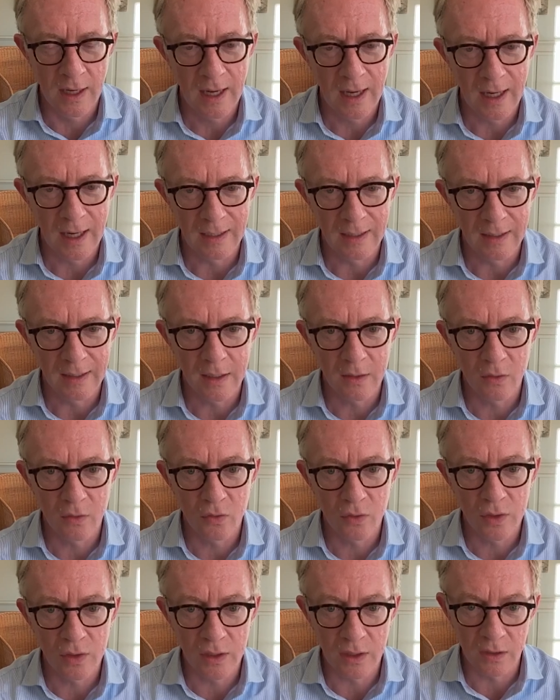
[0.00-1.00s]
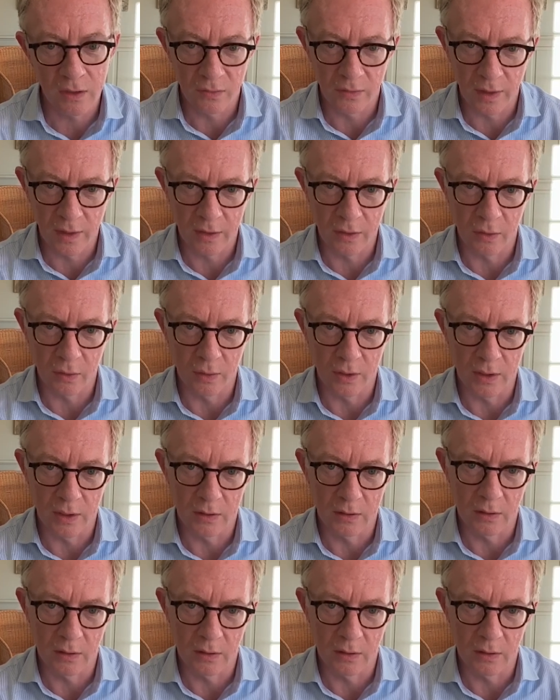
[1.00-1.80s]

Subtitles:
and then re-evaluate